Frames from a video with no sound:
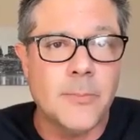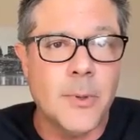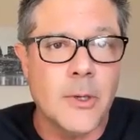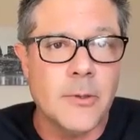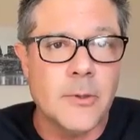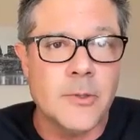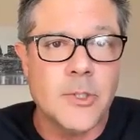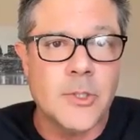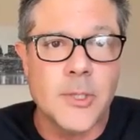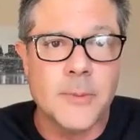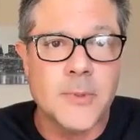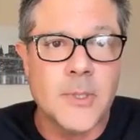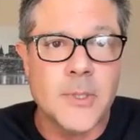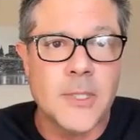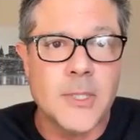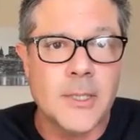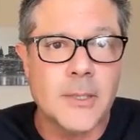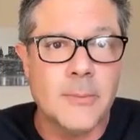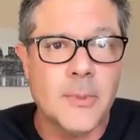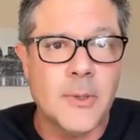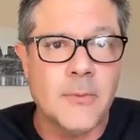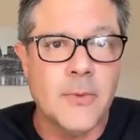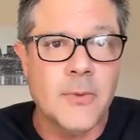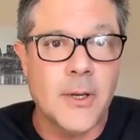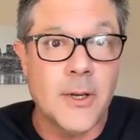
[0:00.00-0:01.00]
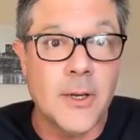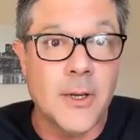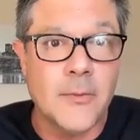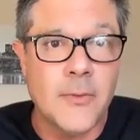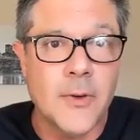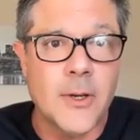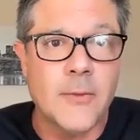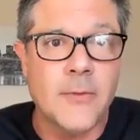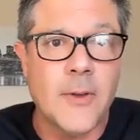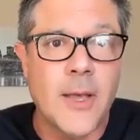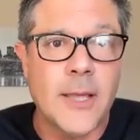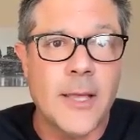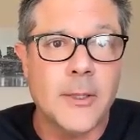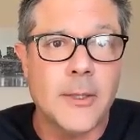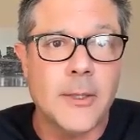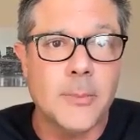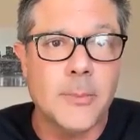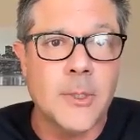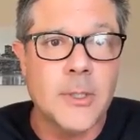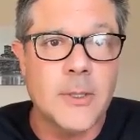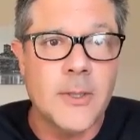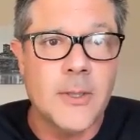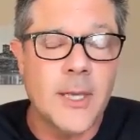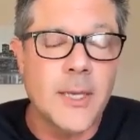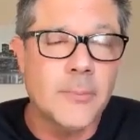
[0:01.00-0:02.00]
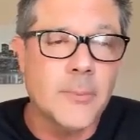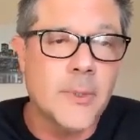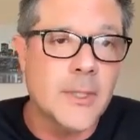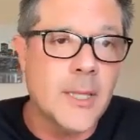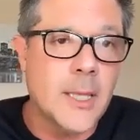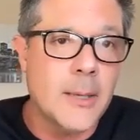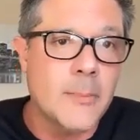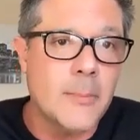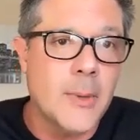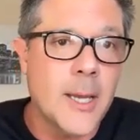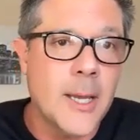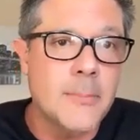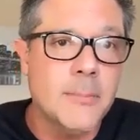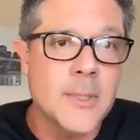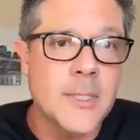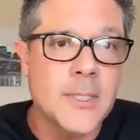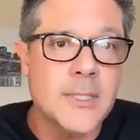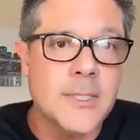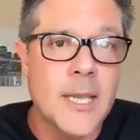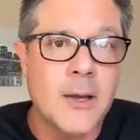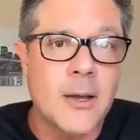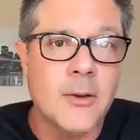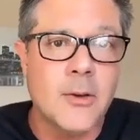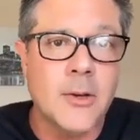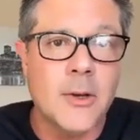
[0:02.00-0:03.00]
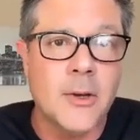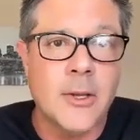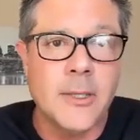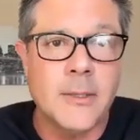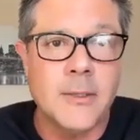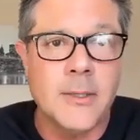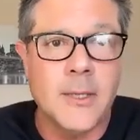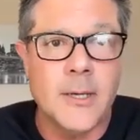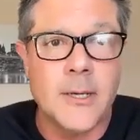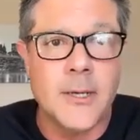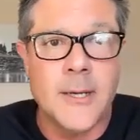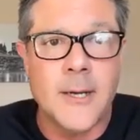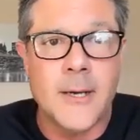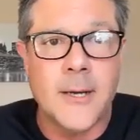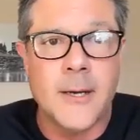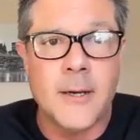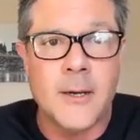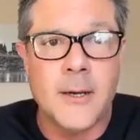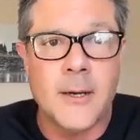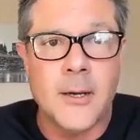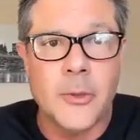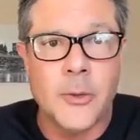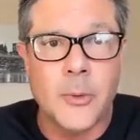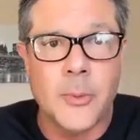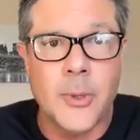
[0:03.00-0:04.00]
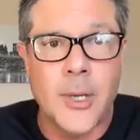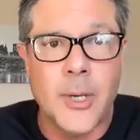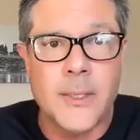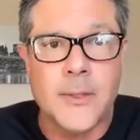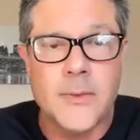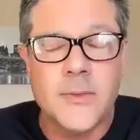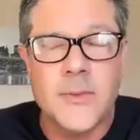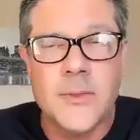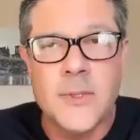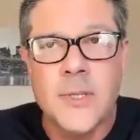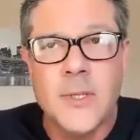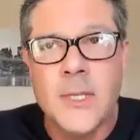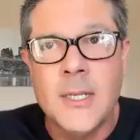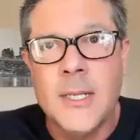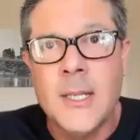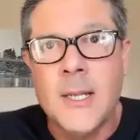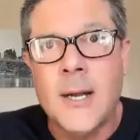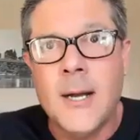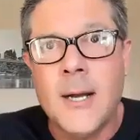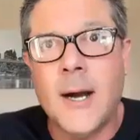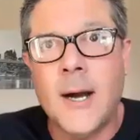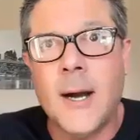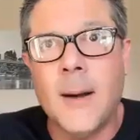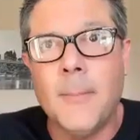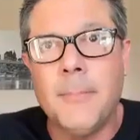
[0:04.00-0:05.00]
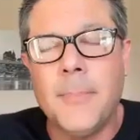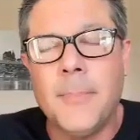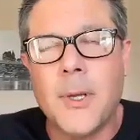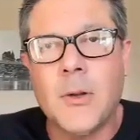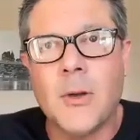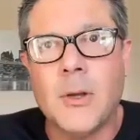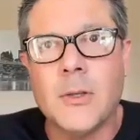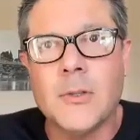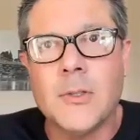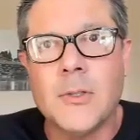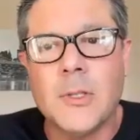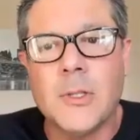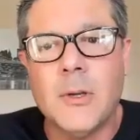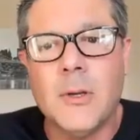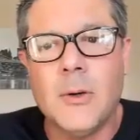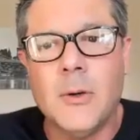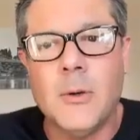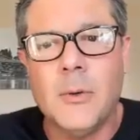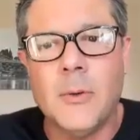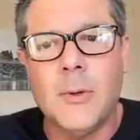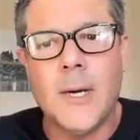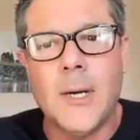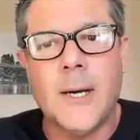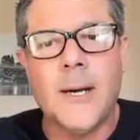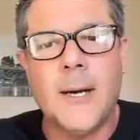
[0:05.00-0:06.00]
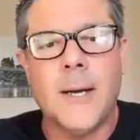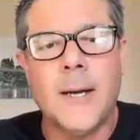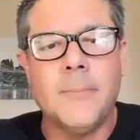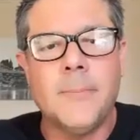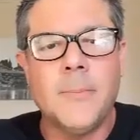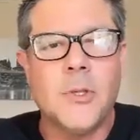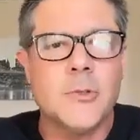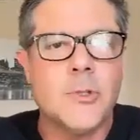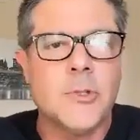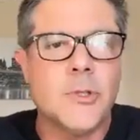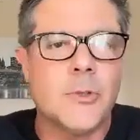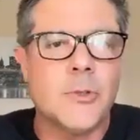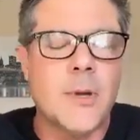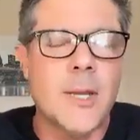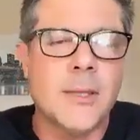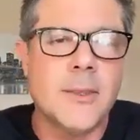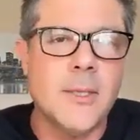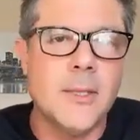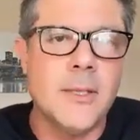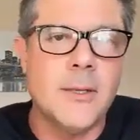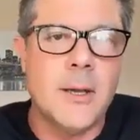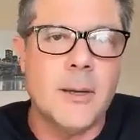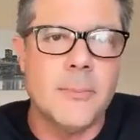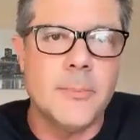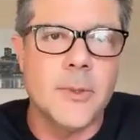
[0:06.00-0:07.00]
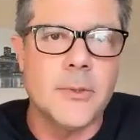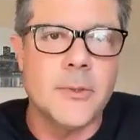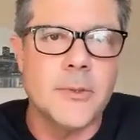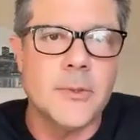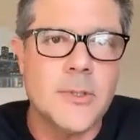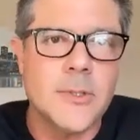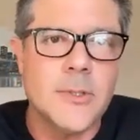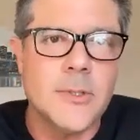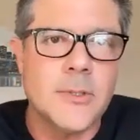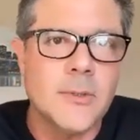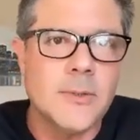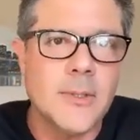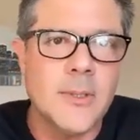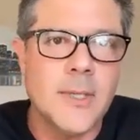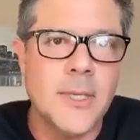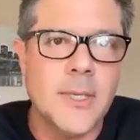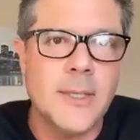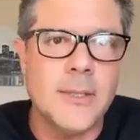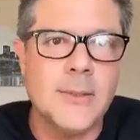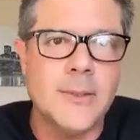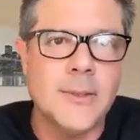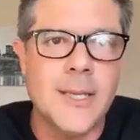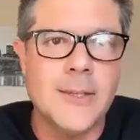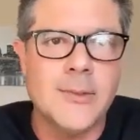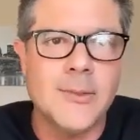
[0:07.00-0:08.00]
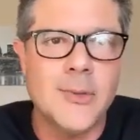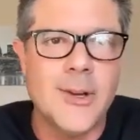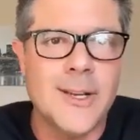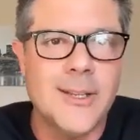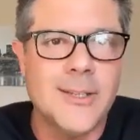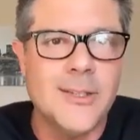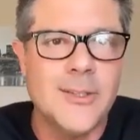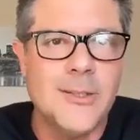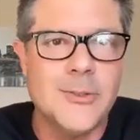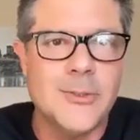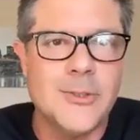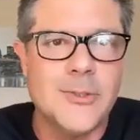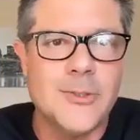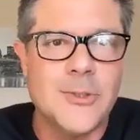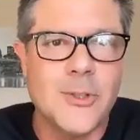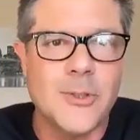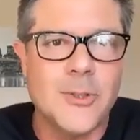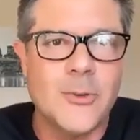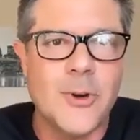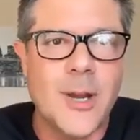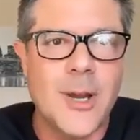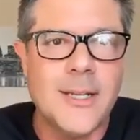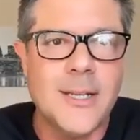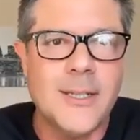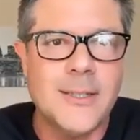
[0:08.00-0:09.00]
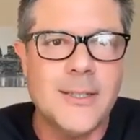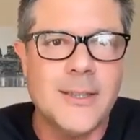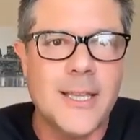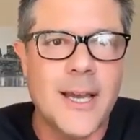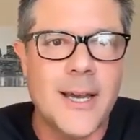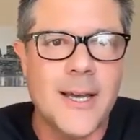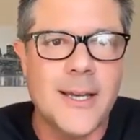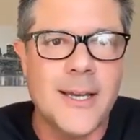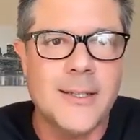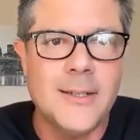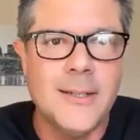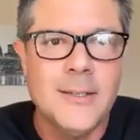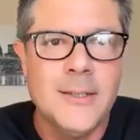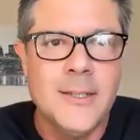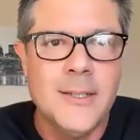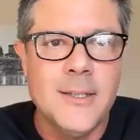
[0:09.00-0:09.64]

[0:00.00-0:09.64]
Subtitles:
partnerships that can be very, very valuable to them that they might miss out on otherwise. But also there's strength in numbers, and credit unions are great at that.